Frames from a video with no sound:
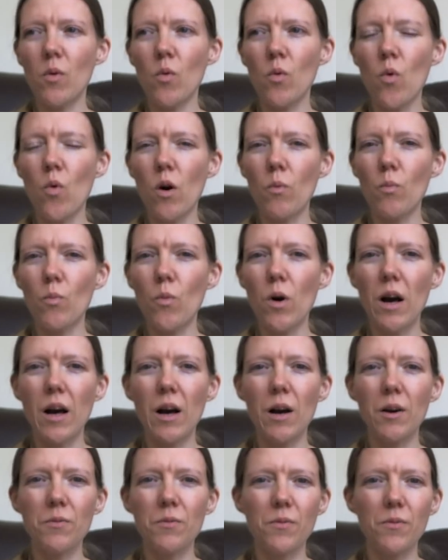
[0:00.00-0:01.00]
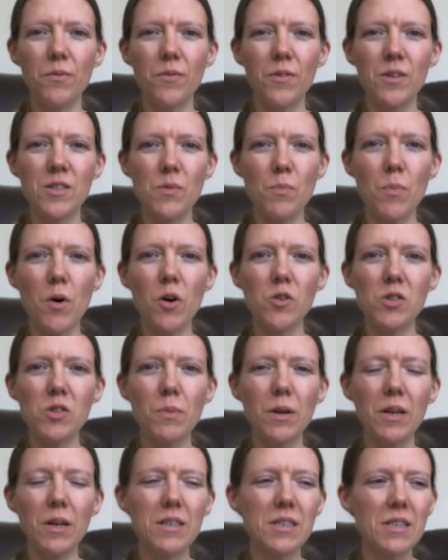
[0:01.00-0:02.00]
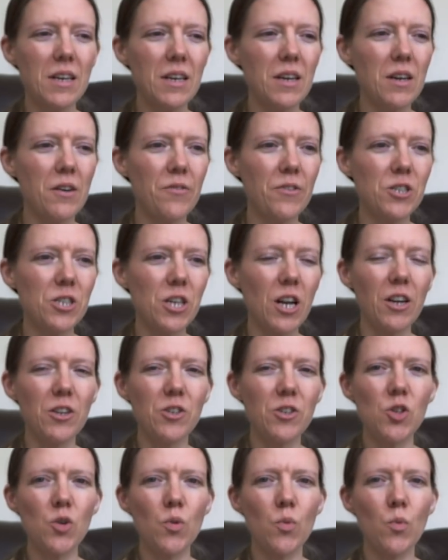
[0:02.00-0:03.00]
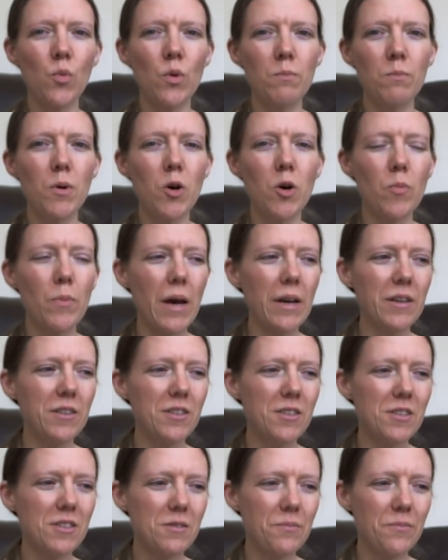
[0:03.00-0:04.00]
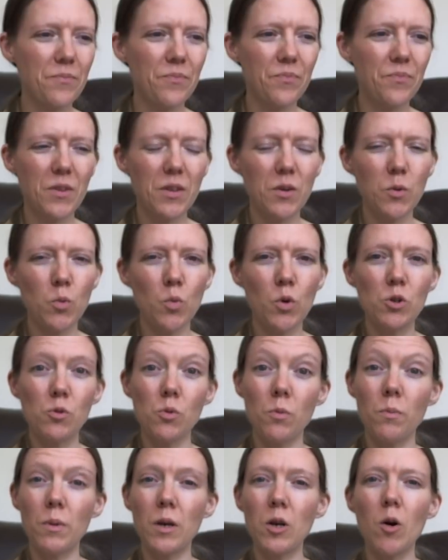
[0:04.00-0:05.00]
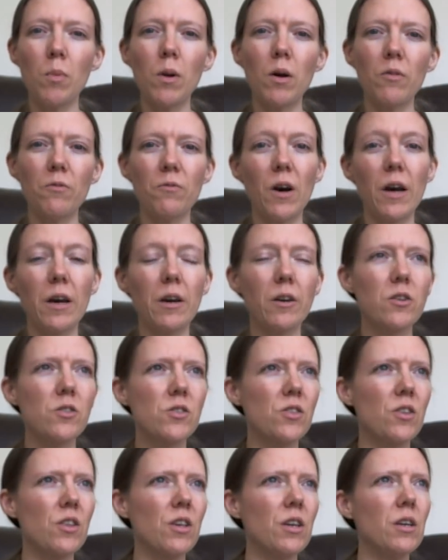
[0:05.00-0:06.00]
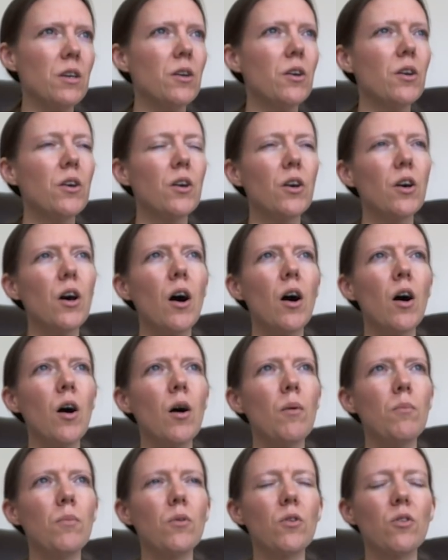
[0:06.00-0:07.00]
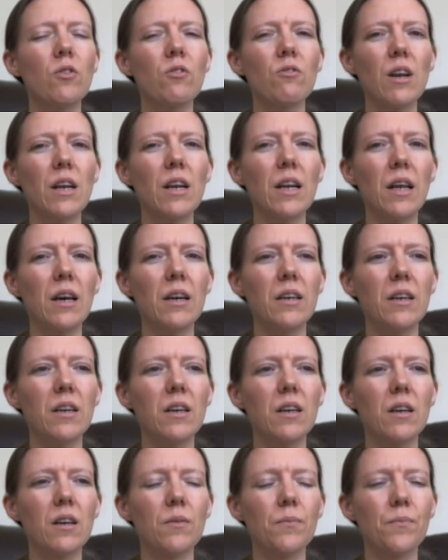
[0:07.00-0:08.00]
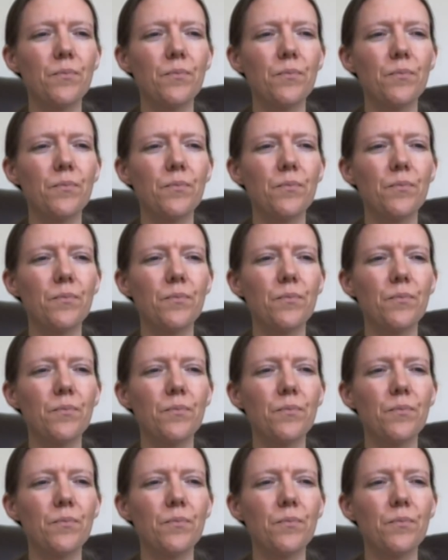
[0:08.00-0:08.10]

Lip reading: one where there's a possibility of a challenge with mermaids, which will be Goblet of Fire because of the Great Lake.